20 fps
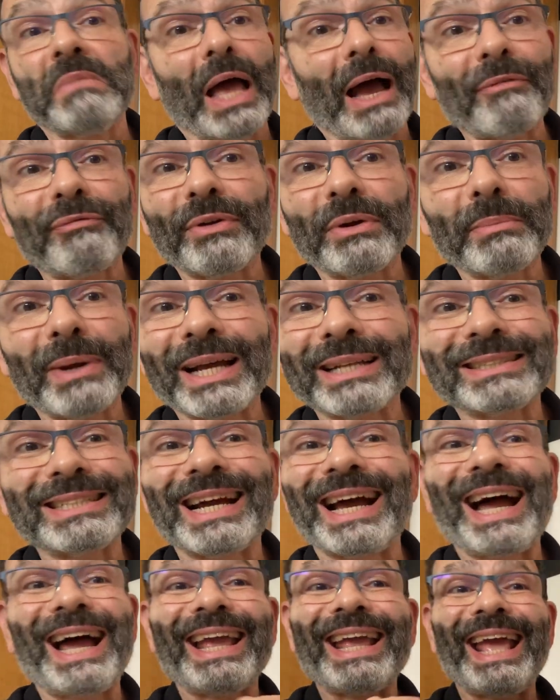A
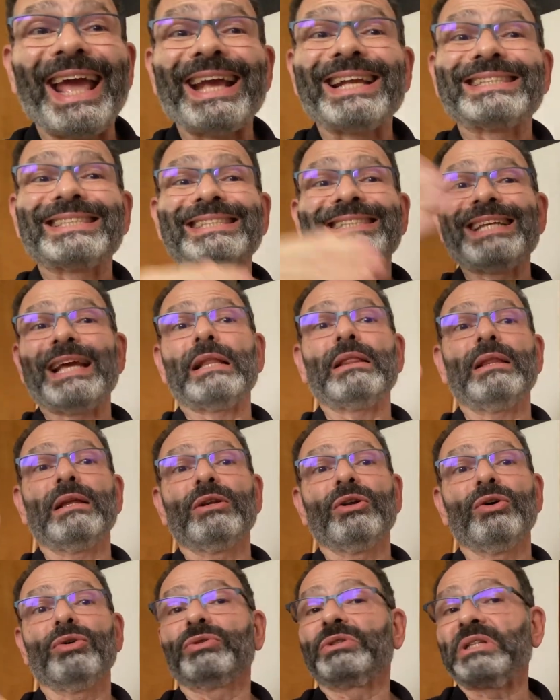fermata, I extend the
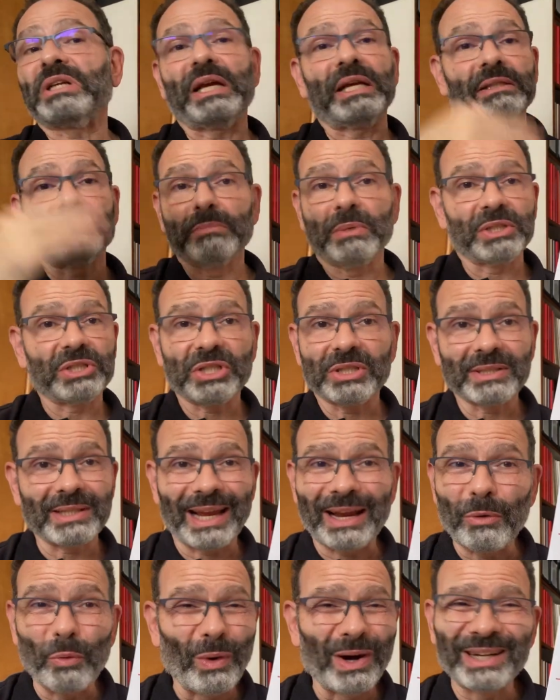note as much as
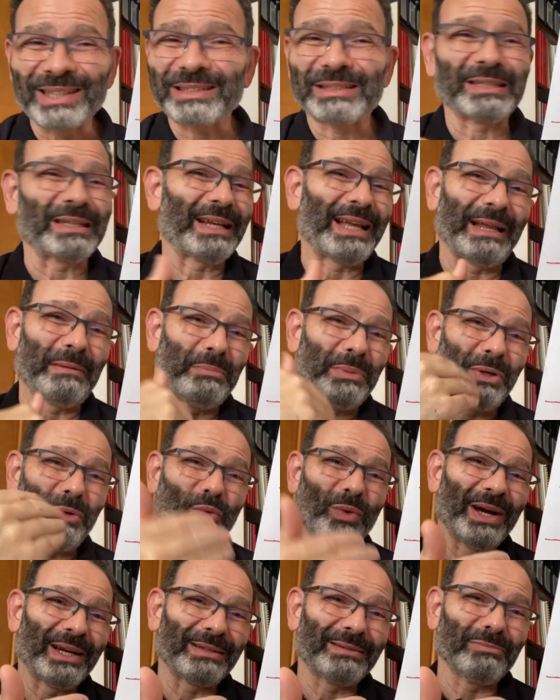I want. It can be
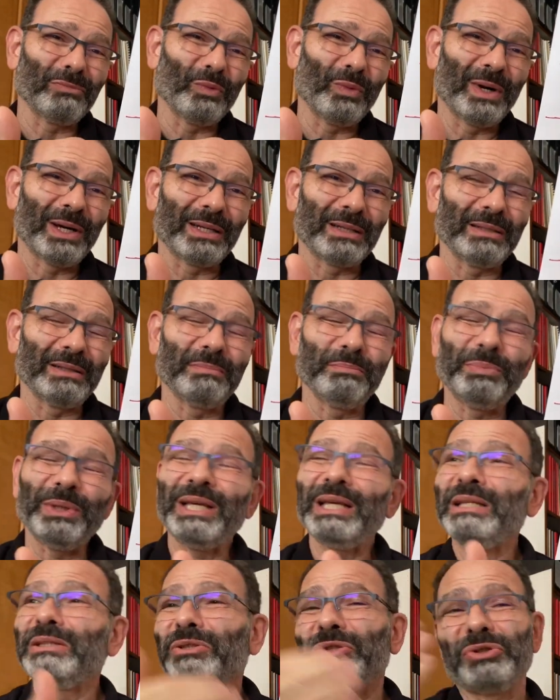one
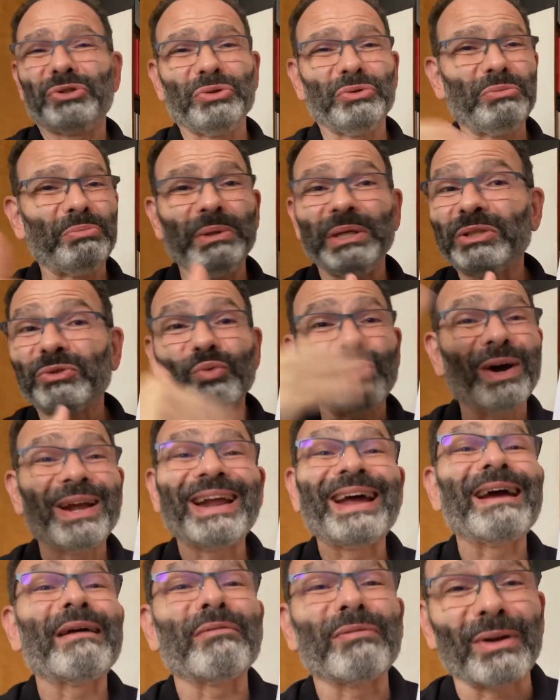beat, 2 beats,
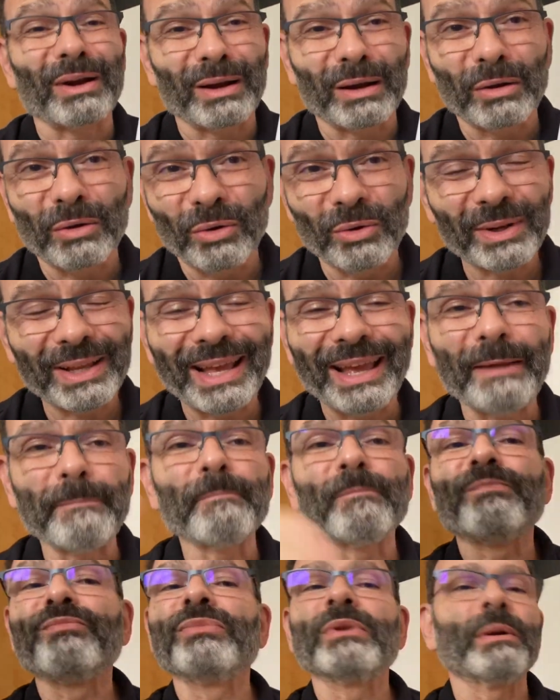whatever,
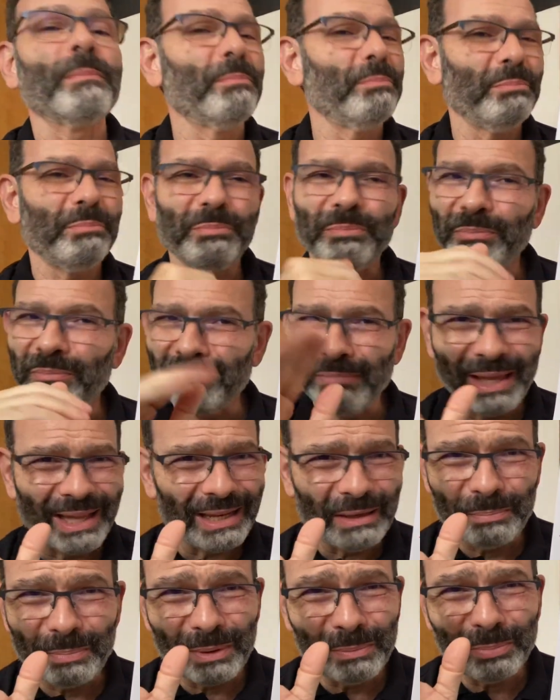okay?
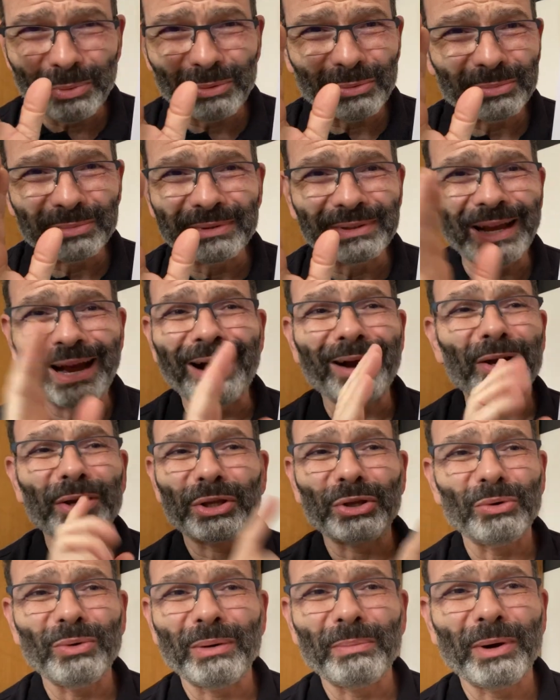Many people
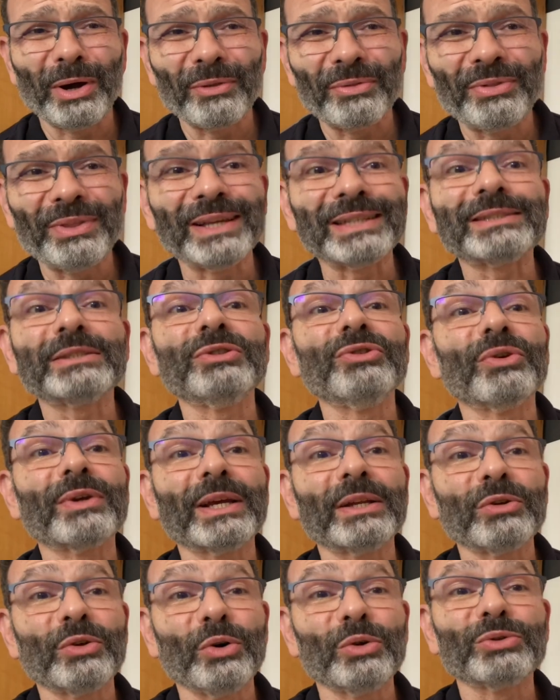argue about this. You
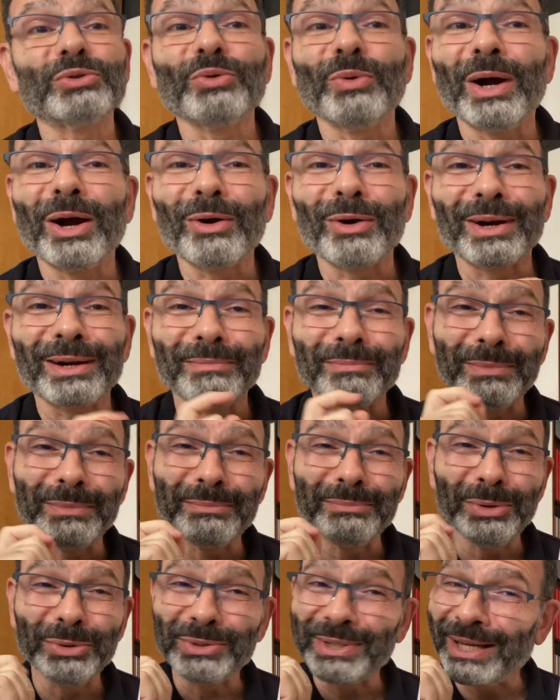can go to our
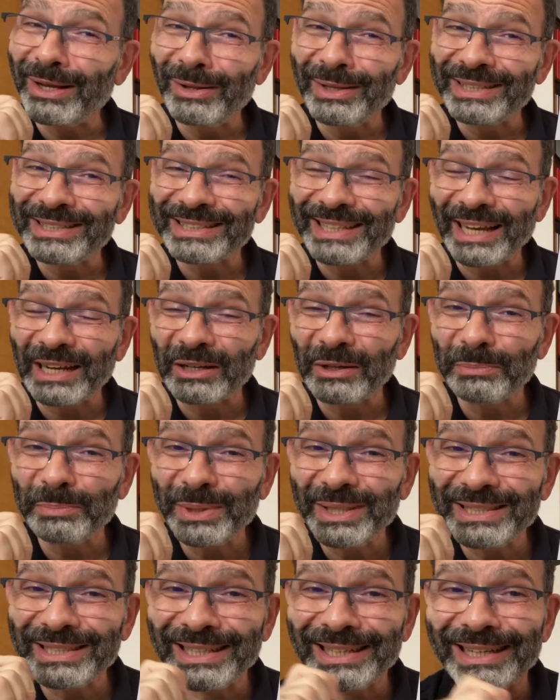musical
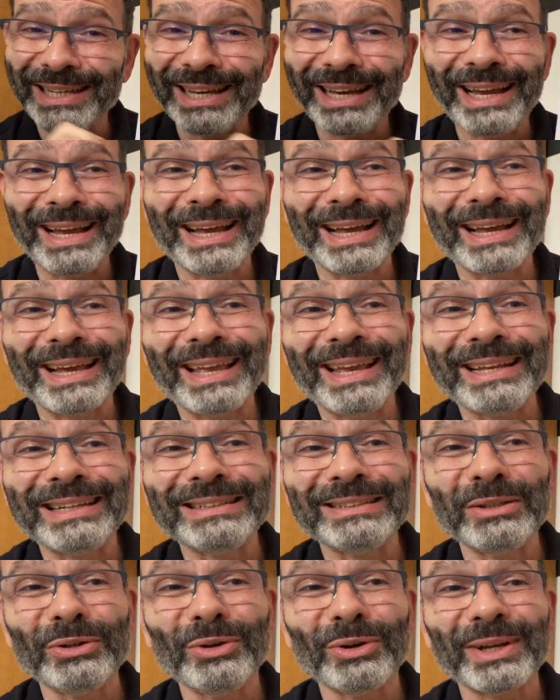encyclopedia
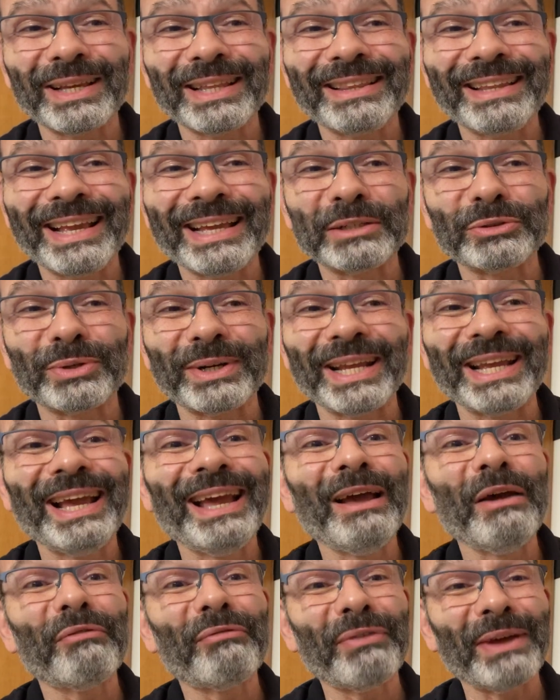and look in the entry
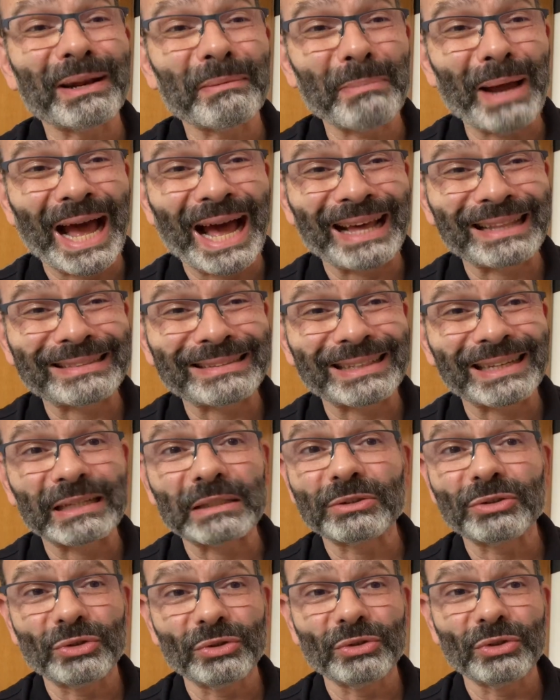
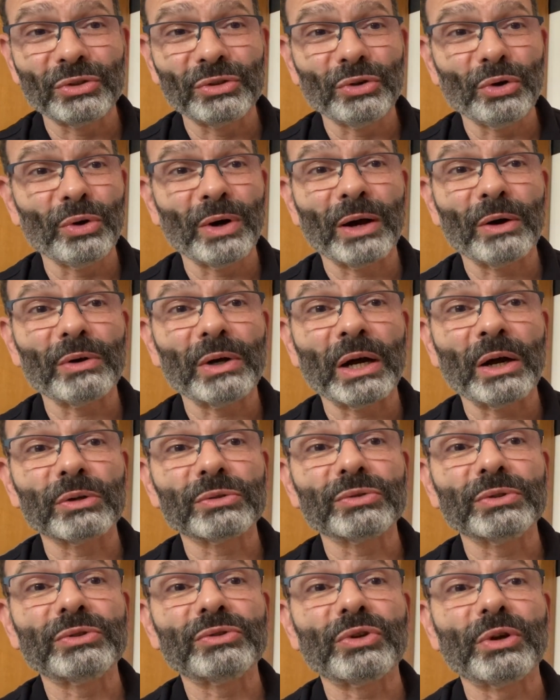fermata to know how
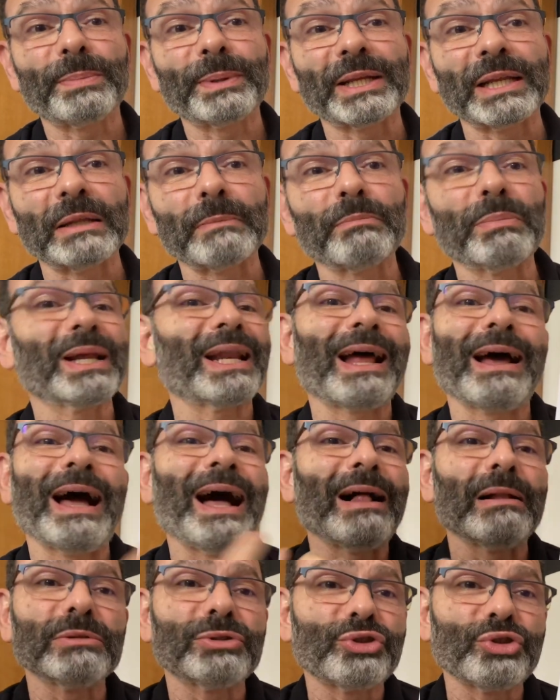to interpret it. But
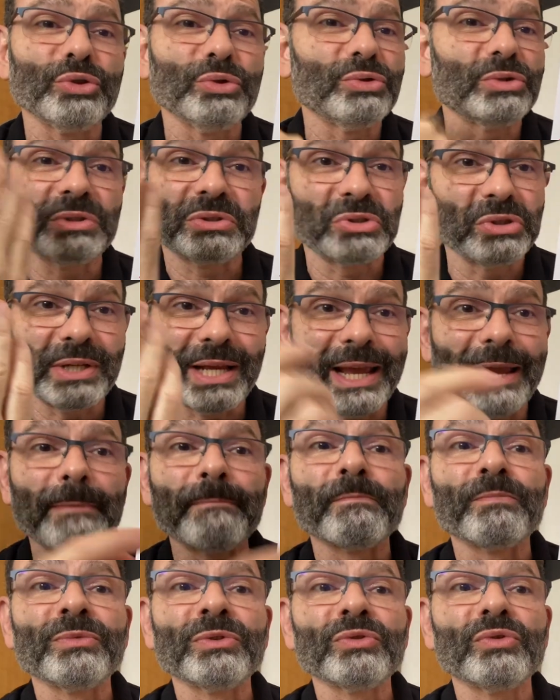I'll choose
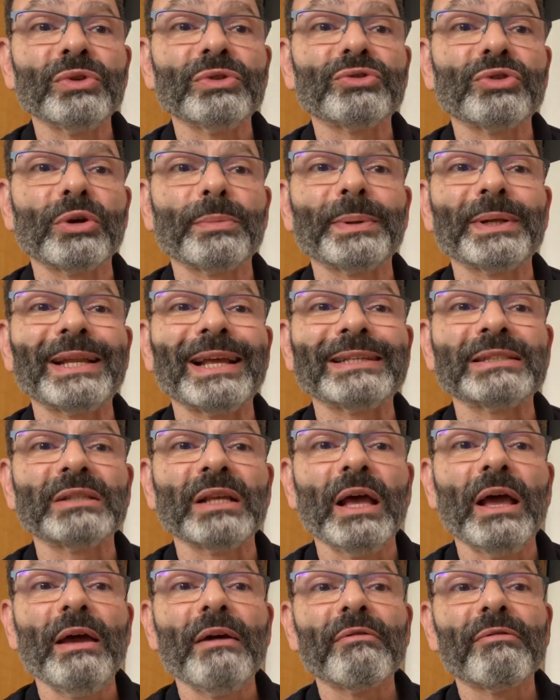today to interpret
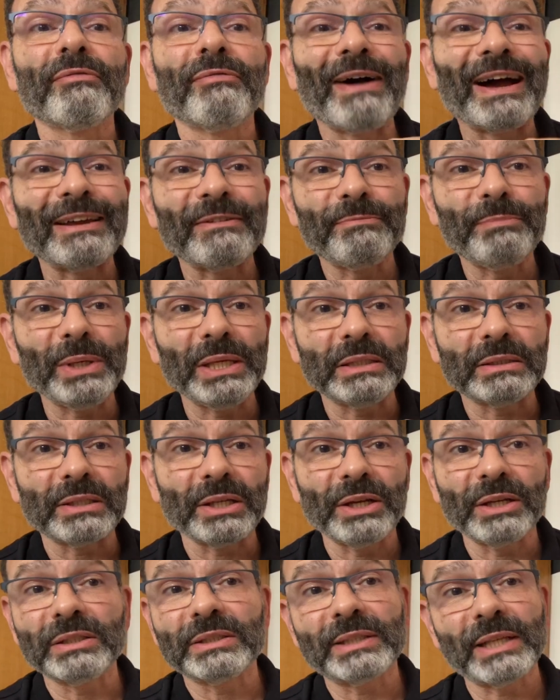as 5 beats
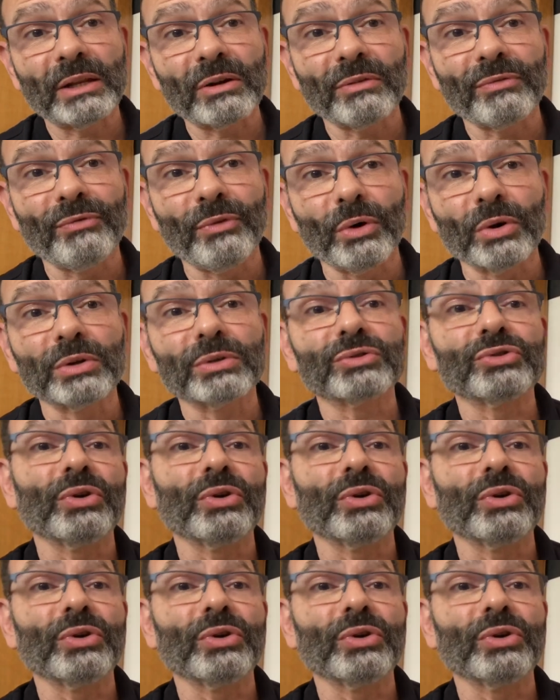here instead of 4.